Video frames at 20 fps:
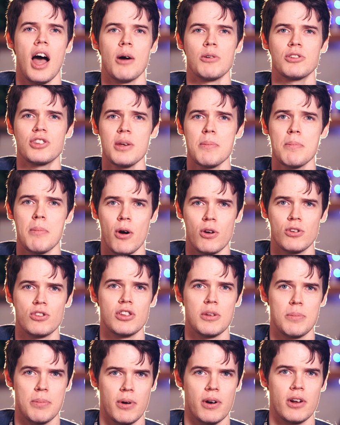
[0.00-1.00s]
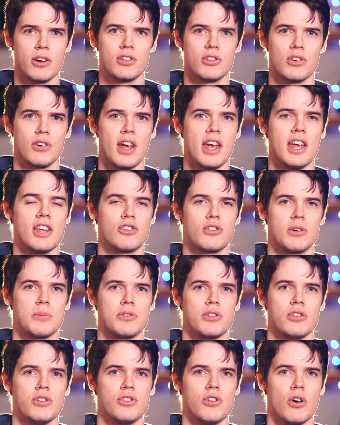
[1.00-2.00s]
I would say most of the products on
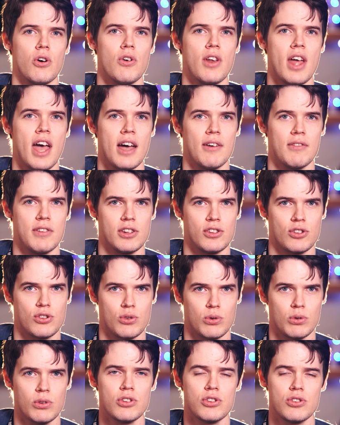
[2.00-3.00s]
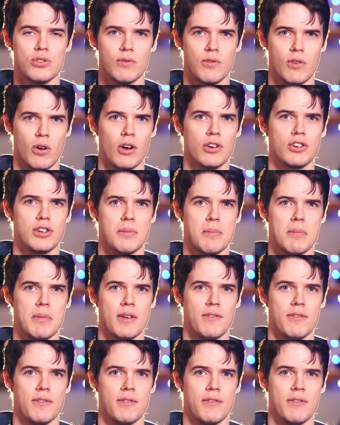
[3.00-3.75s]
AEScripts don't have an installer, so you've got to,